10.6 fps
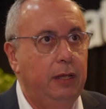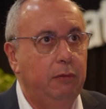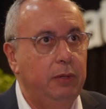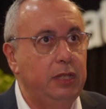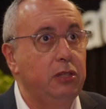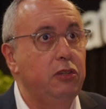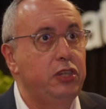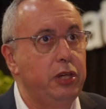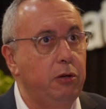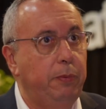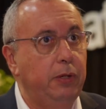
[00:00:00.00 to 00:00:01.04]
with the
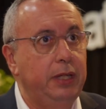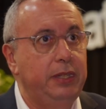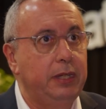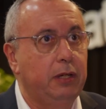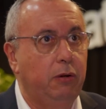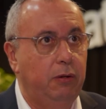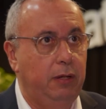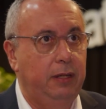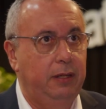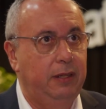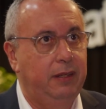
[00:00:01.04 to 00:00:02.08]
geopolitical
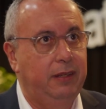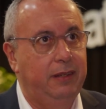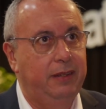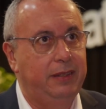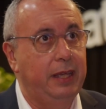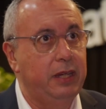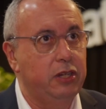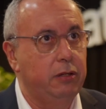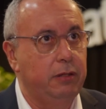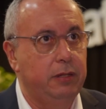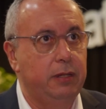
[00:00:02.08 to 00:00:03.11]

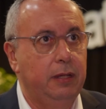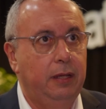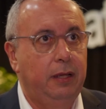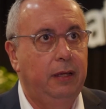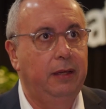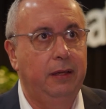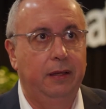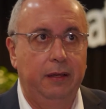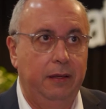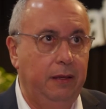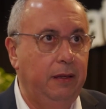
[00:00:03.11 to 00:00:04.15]
tensions.
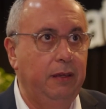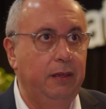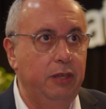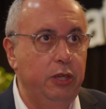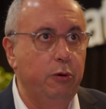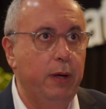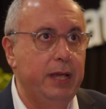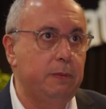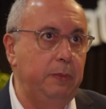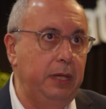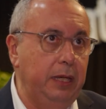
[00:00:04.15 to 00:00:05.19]
US
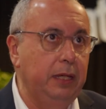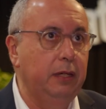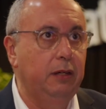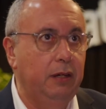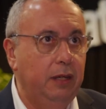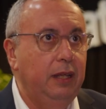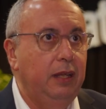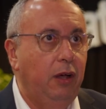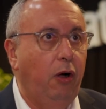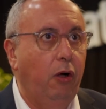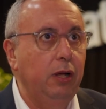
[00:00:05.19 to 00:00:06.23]
being
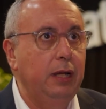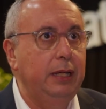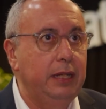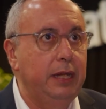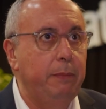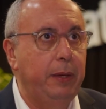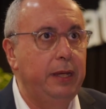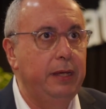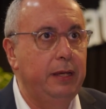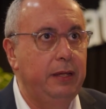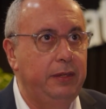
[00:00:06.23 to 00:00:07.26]
oil
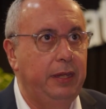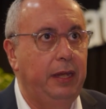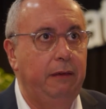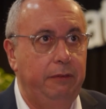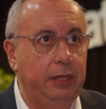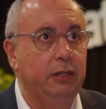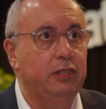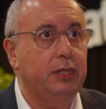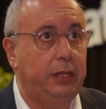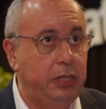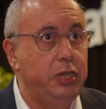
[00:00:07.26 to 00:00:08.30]
independent and having a
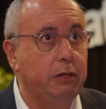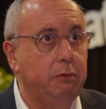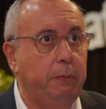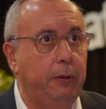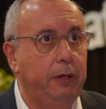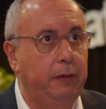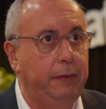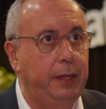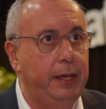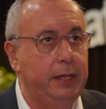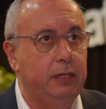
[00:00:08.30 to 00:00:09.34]
strategic weapon on
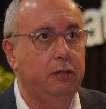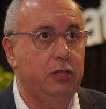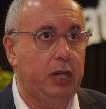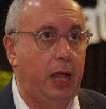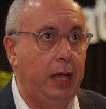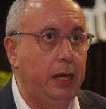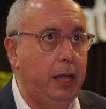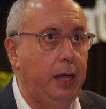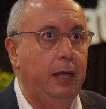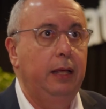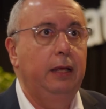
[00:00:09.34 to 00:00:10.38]
that,
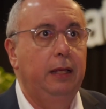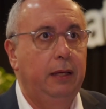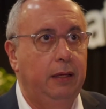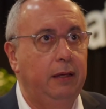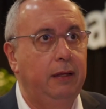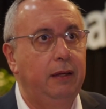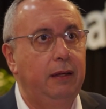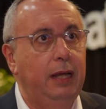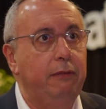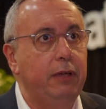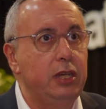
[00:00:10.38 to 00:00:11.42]
China
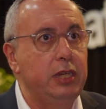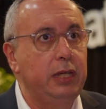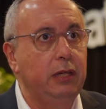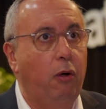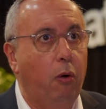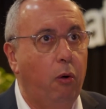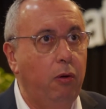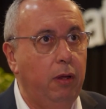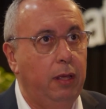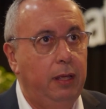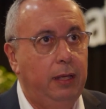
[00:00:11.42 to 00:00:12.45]
leveraging all
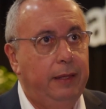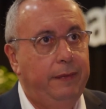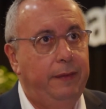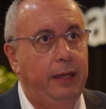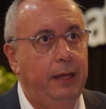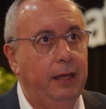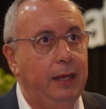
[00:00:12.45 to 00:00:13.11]
their